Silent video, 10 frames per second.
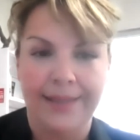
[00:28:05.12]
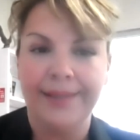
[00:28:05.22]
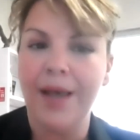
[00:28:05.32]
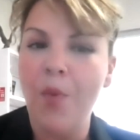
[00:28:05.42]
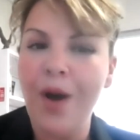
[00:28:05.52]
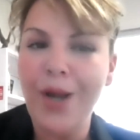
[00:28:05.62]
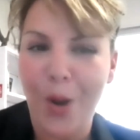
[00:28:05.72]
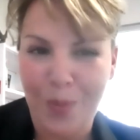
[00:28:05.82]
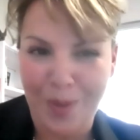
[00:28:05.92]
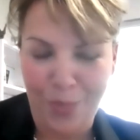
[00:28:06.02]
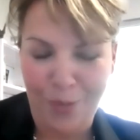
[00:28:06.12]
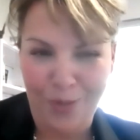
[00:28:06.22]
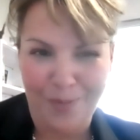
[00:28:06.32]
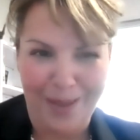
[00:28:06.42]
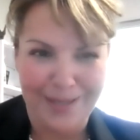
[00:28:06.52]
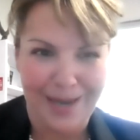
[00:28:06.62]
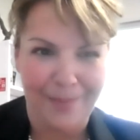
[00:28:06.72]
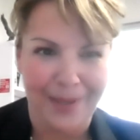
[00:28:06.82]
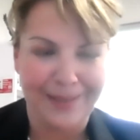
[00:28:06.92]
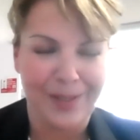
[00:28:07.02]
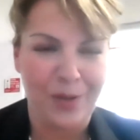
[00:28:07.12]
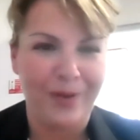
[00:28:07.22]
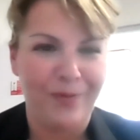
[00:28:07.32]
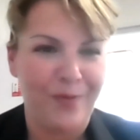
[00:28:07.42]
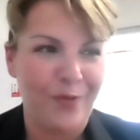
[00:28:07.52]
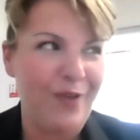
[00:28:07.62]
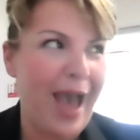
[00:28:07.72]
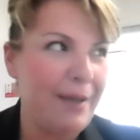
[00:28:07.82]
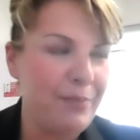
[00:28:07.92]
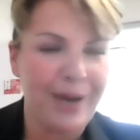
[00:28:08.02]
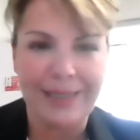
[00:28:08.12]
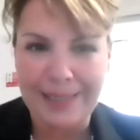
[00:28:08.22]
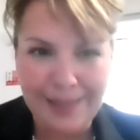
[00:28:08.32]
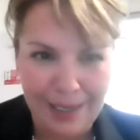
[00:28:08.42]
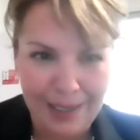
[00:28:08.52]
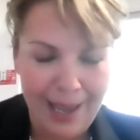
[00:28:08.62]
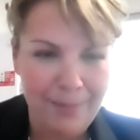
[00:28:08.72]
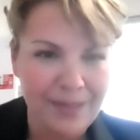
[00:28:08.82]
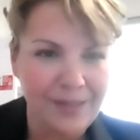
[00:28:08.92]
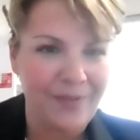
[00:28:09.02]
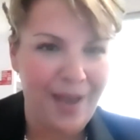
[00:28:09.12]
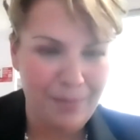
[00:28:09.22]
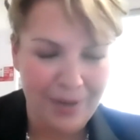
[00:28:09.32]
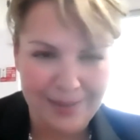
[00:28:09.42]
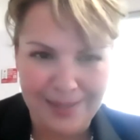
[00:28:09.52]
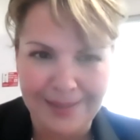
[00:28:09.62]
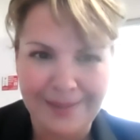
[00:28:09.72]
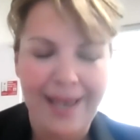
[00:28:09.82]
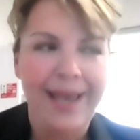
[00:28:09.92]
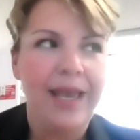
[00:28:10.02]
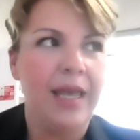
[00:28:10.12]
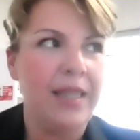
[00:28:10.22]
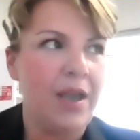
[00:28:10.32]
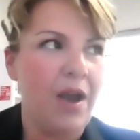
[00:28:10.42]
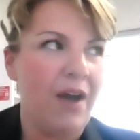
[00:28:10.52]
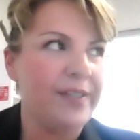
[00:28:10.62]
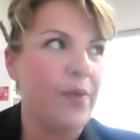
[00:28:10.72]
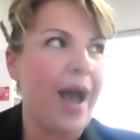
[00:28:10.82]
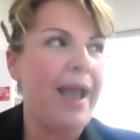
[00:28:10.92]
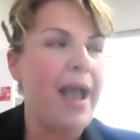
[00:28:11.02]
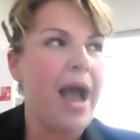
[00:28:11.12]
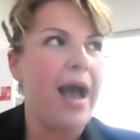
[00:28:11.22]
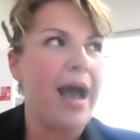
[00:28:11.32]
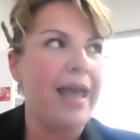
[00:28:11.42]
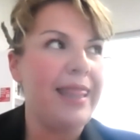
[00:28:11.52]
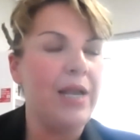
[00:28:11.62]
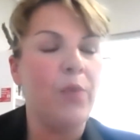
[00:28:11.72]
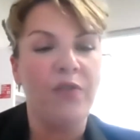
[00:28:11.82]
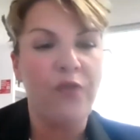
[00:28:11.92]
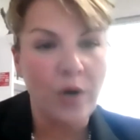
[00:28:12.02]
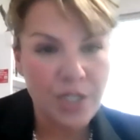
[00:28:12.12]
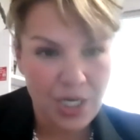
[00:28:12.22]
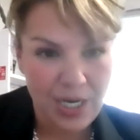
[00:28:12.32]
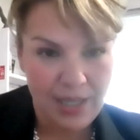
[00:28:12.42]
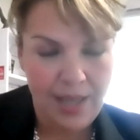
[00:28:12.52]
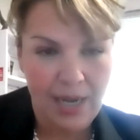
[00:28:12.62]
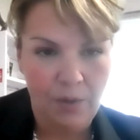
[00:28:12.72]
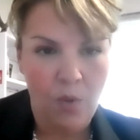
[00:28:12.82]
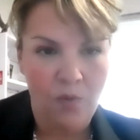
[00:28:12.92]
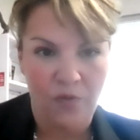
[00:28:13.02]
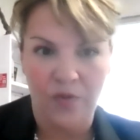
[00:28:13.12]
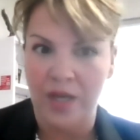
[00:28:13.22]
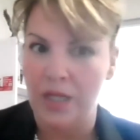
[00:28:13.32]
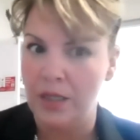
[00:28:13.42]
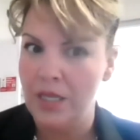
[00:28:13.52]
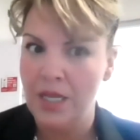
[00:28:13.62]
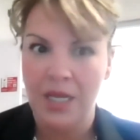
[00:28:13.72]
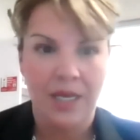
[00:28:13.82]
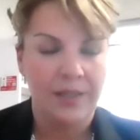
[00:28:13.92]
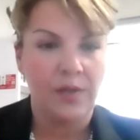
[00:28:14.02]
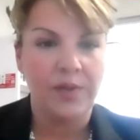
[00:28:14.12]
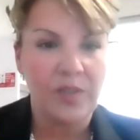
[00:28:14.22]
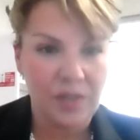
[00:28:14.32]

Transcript: somewhat open through the pandemic. So we've had presence on campus, we've had presence in the office. So I think we're fortunate in that it won't feel so,